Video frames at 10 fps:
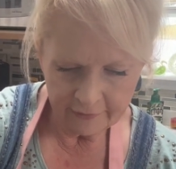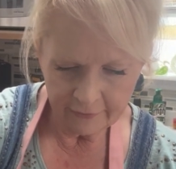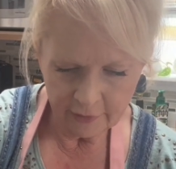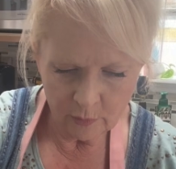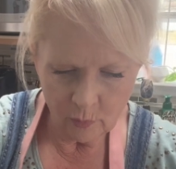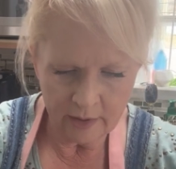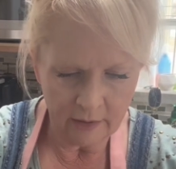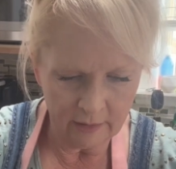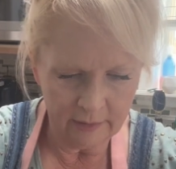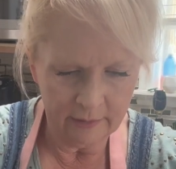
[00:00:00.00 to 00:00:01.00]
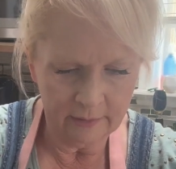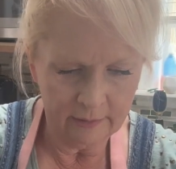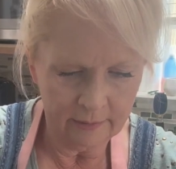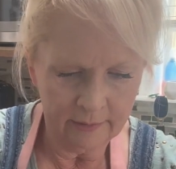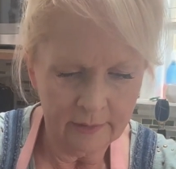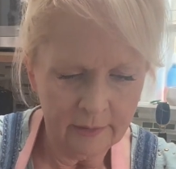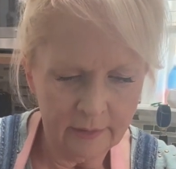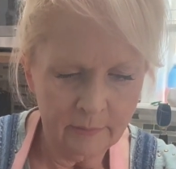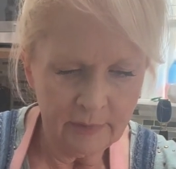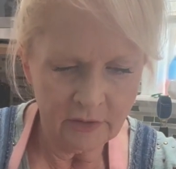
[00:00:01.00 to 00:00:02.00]
very well.
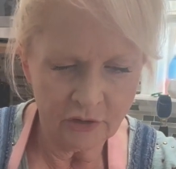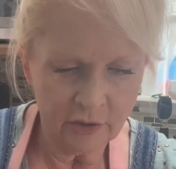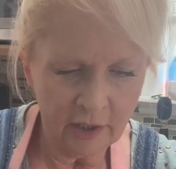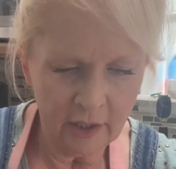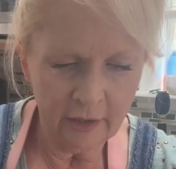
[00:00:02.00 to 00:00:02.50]
Make sure all